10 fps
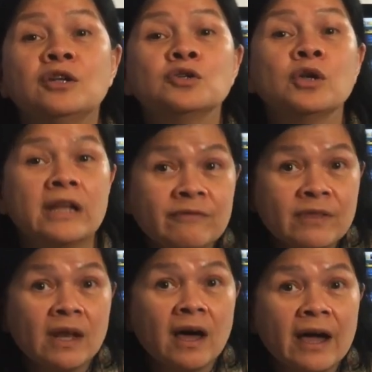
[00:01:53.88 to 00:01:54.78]
to live
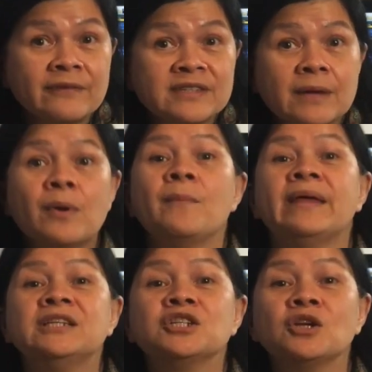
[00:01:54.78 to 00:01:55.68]
the lives they were
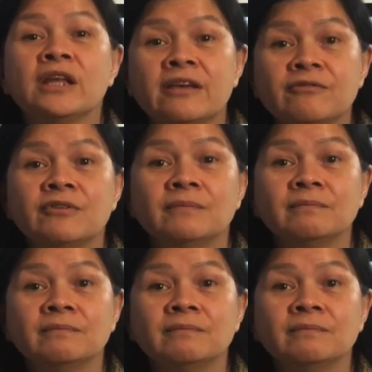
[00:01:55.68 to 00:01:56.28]
meant to live.